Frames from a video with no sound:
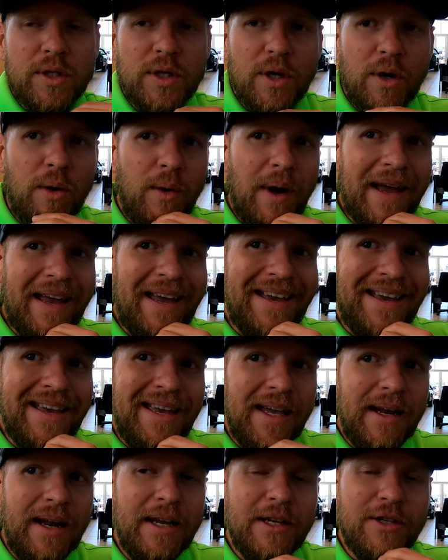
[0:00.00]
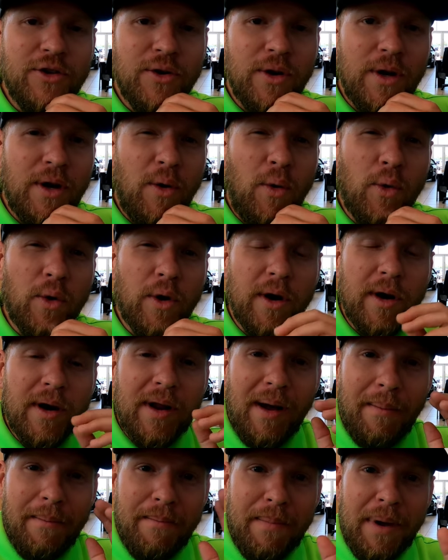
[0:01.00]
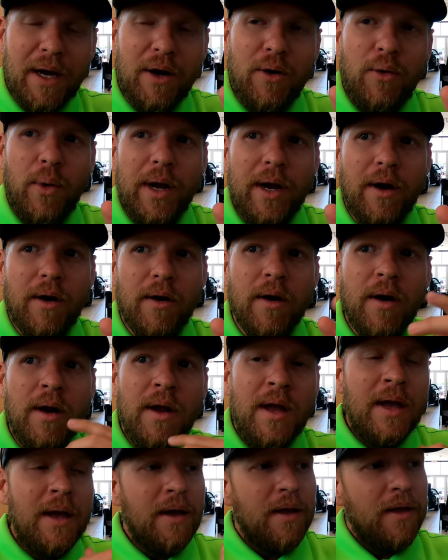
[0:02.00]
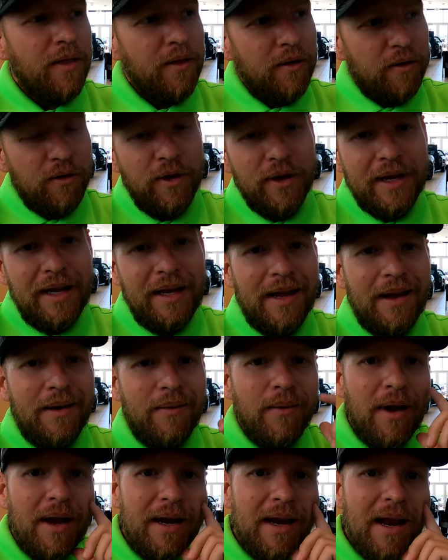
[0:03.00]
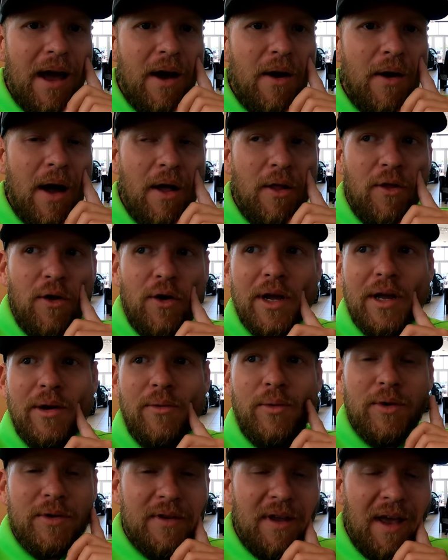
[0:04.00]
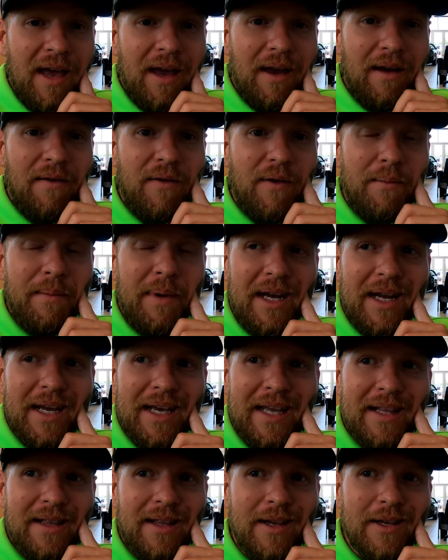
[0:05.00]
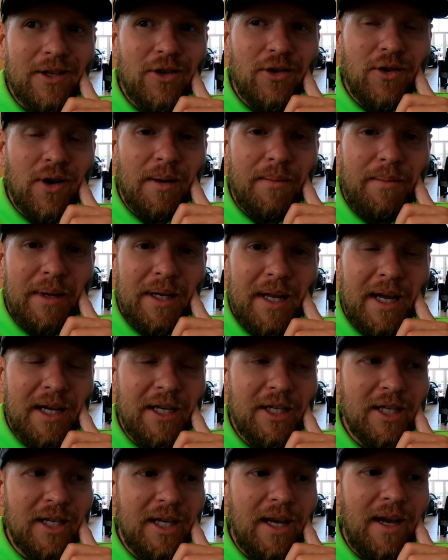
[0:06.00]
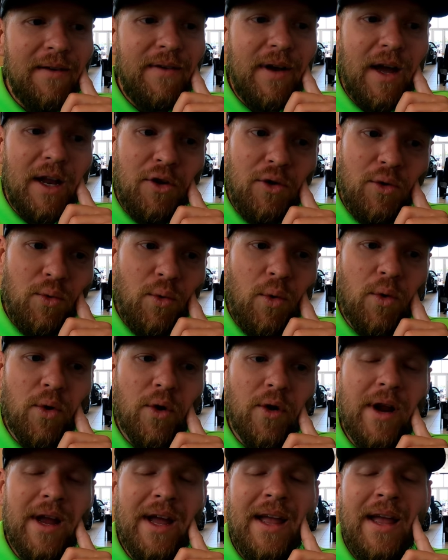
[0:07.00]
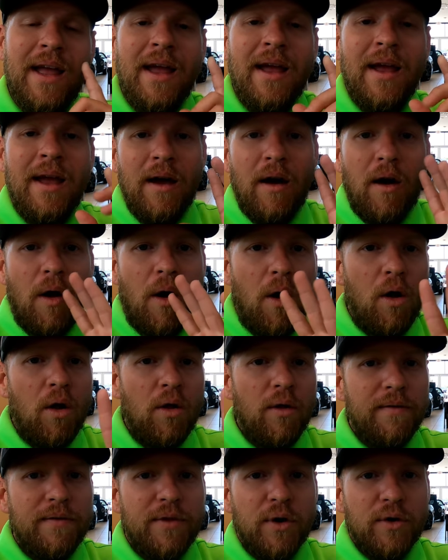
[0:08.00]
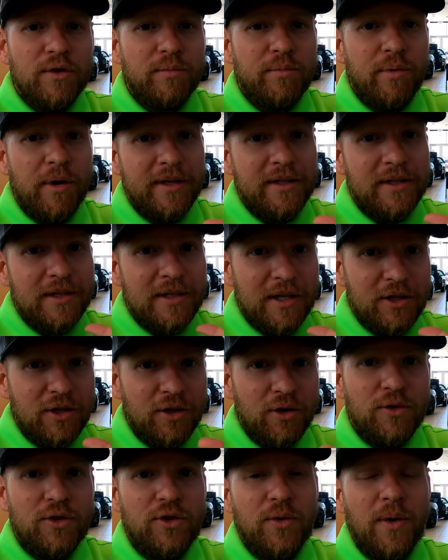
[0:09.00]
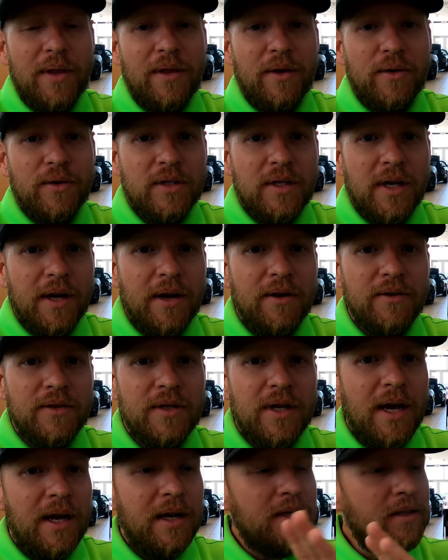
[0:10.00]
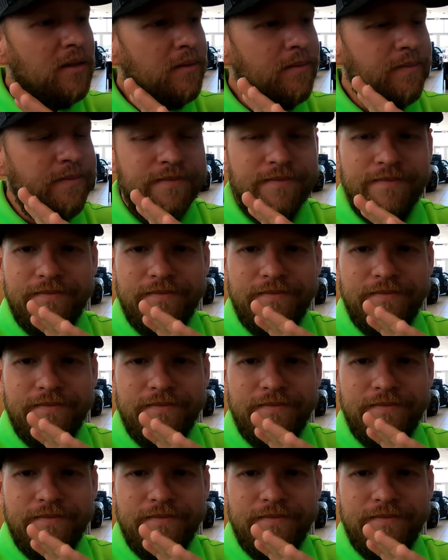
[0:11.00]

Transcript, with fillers: so I can get a truck ordered a bit quicker. They're looking at right now how long it will take for me to get this truck potentially if I do order it. All of those prices I showed you on those stickers, guys,